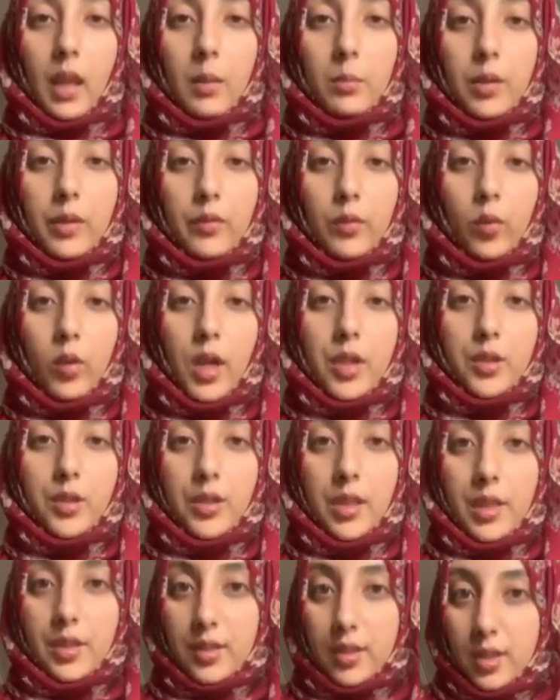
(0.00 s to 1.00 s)
before I do
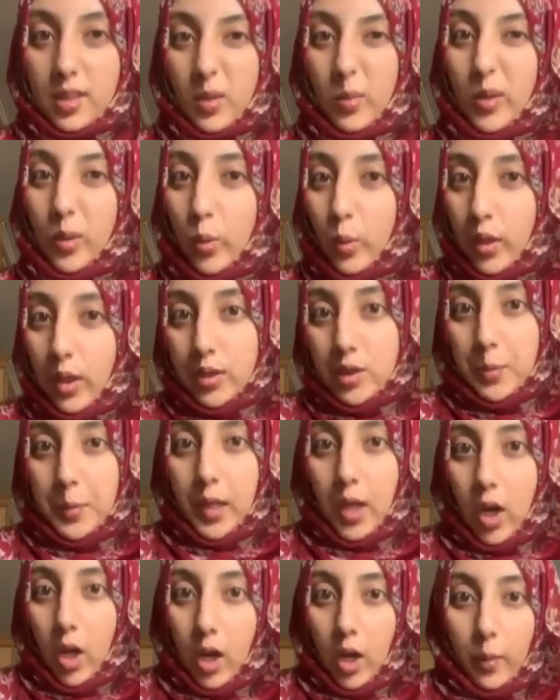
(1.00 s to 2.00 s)
this, because I want the oil to
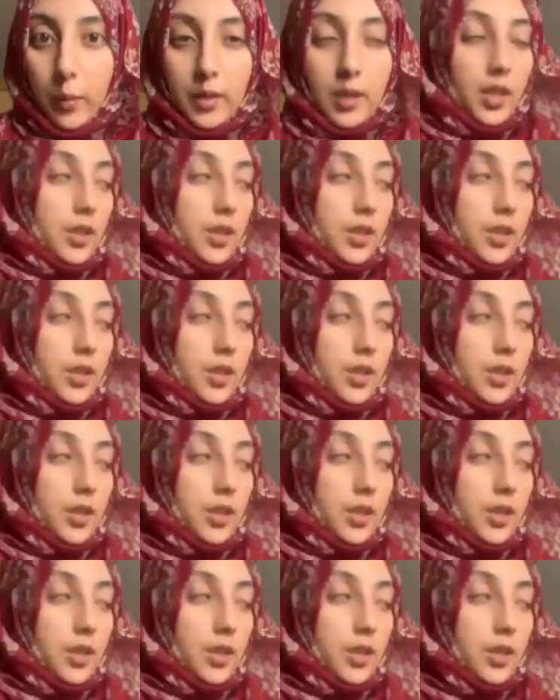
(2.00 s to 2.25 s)
be hot when I